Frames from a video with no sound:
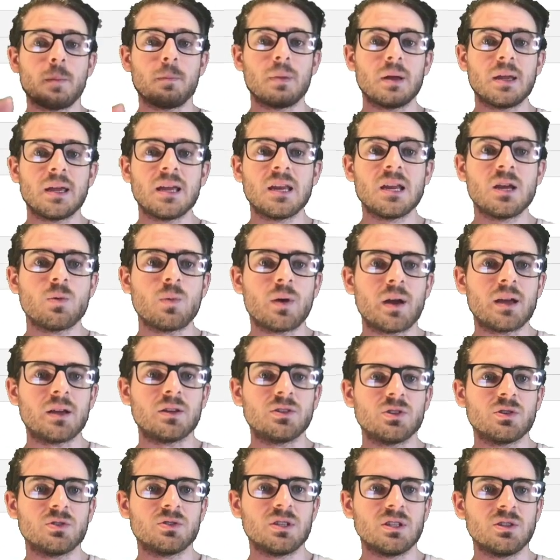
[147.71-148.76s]
But anyway,
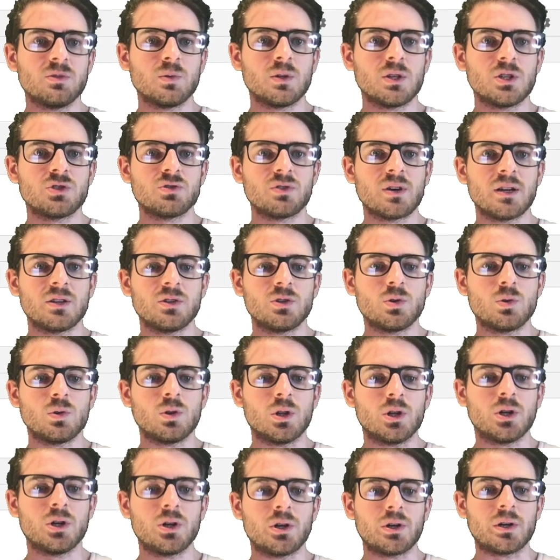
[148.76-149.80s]
so since we're just trying to
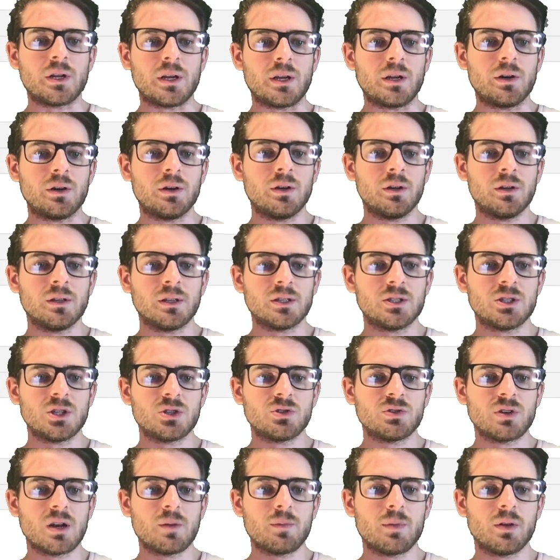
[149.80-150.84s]
learn here, let's just
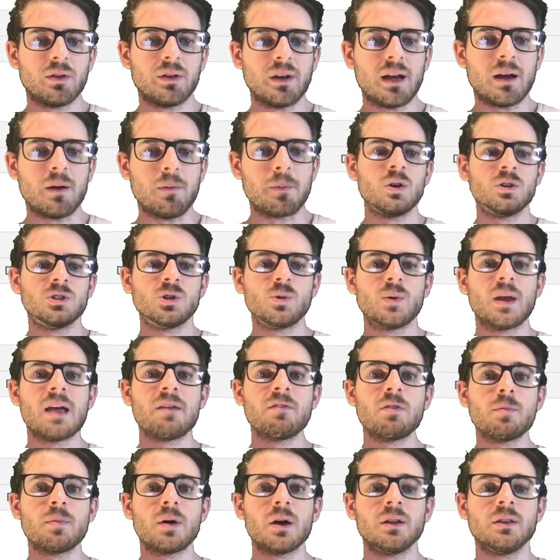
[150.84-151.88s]
try to build it out. So we have
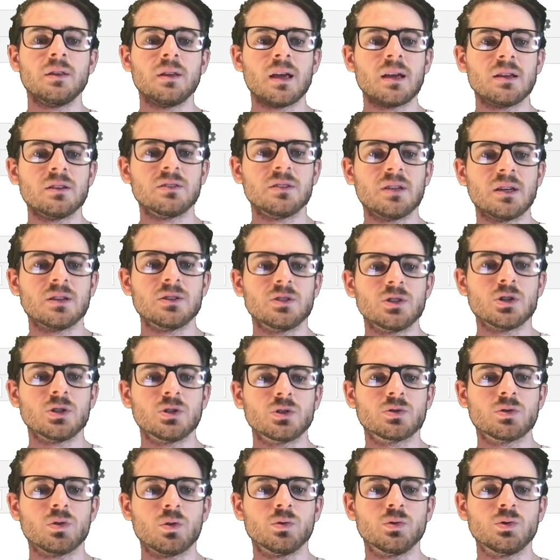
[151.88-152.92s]
a button that says
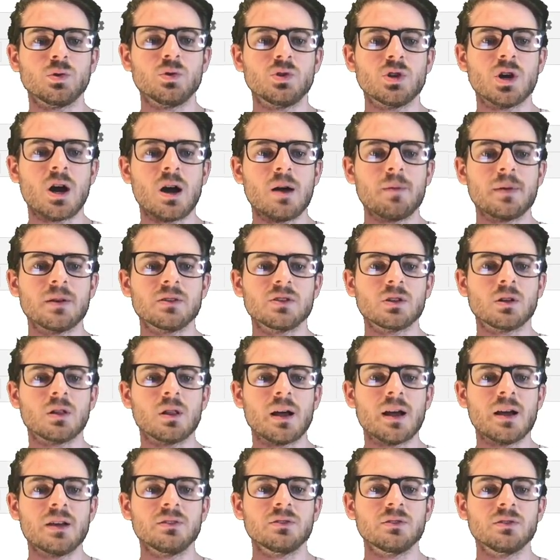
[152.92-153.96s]
scroll to top as a
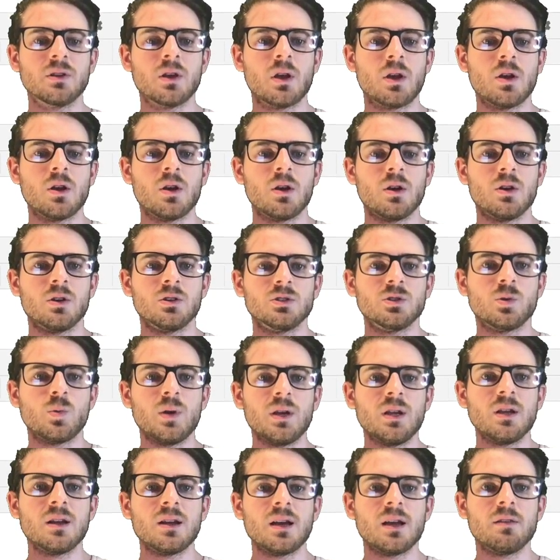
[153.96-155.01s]
class. So we
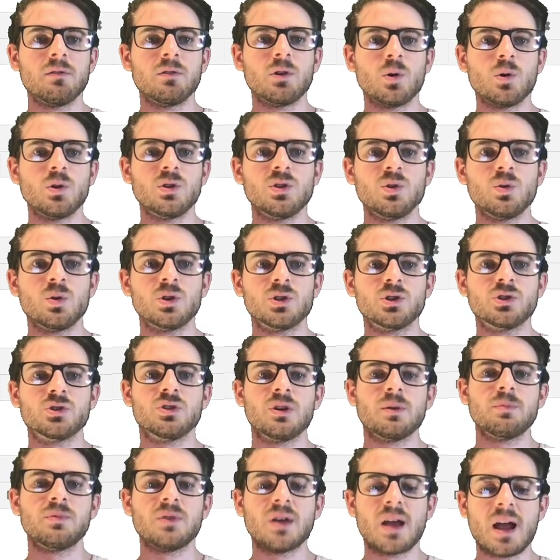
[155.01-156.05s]
can kind of go into our
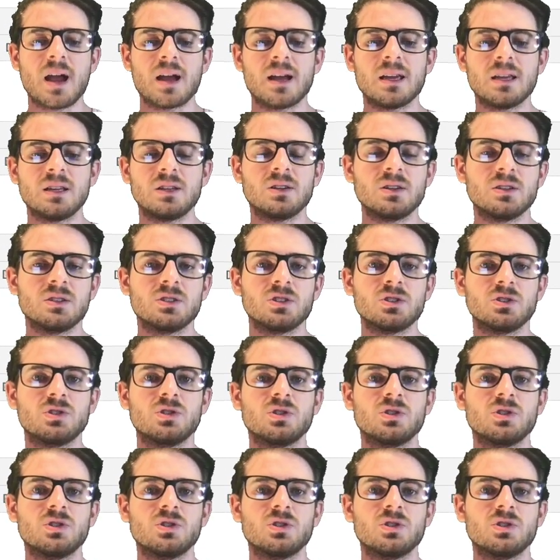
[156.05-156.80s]
script tag and just